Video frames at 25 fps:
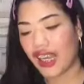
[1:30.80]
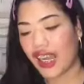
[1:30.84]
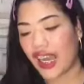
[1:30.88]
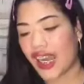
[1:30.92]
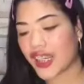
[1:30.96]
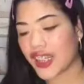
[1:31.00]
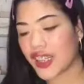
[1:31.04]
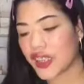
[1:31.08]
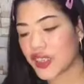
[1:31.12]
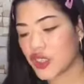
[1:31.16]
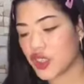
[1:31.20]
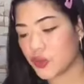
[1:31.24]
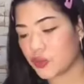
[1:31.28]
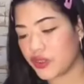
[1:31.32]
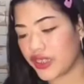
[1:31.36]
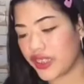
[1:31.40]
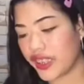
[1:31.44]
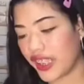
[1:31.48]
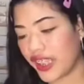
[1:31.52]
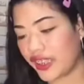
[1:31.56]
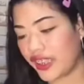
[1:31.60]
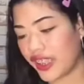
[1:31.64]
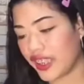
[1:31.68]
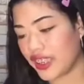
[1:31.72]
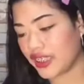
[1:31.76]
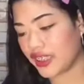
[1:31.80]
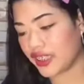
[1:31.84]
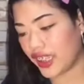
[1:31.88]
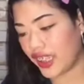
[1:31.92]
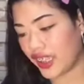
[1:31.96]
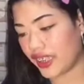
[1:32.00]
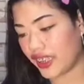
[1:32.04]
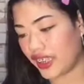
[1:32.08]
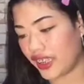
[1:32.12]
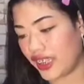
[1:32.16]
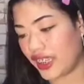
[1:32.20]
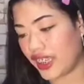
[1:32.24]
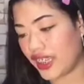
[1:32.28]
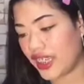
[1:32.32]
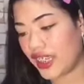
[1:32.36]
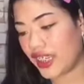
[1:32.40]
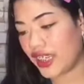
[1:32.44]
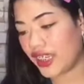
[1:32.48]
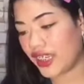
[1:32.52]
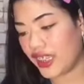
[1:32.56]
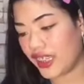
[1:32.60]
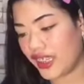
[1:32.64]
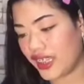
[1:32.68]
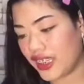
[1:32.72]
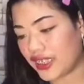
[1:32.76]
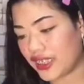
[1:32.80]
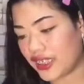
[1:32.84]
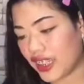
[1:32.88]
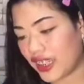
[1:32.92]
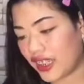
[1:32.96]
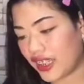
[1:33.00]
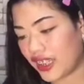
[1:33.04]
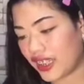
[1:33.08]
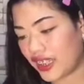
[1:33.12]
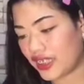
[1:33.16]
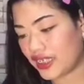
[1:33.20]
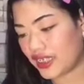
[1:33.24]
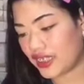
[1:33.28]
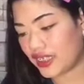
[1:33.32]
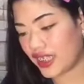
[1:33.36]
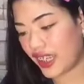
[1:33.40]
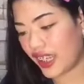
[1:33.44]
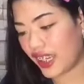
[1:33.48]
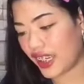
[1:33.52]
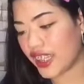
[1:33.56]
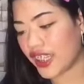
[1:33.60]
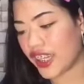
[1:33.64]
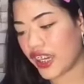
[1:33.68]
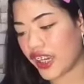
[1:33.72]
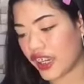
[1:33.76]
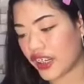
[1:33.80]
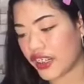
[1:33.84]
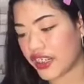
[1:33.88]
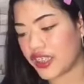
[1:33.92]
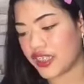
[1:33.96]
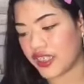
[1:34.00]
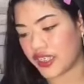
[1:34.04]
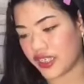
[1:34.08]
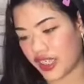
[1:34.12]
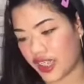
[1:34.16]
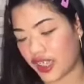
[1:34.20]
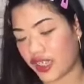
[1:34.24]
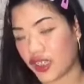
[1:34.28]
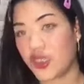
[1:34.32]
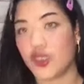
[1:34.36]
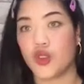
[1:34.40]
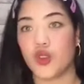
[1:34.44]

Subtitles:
A rejuvenating set is a skincare set.